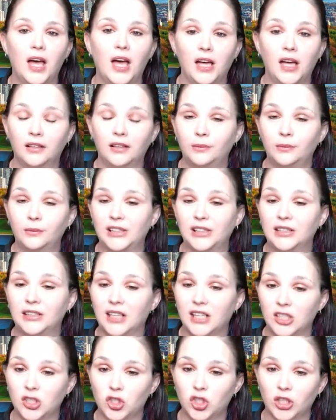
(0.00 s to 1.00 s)

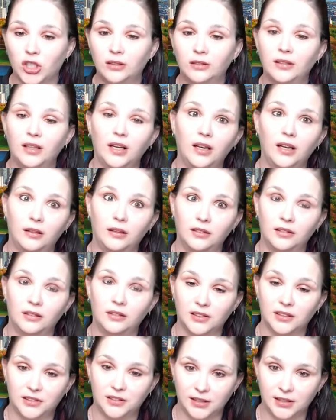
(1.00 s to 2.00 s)
Alimentation and
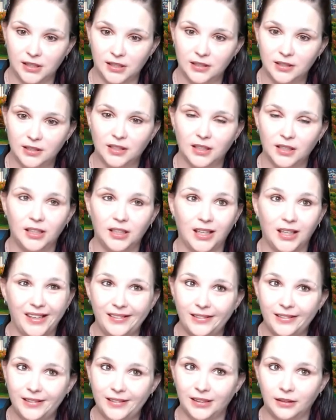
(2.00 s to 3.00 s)
Disease, in
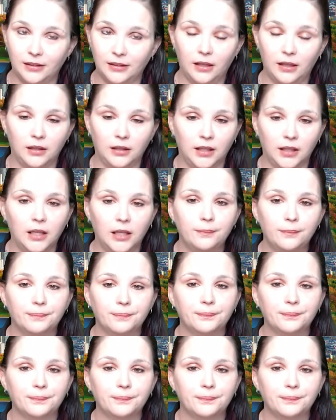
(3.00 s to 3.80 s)
1888,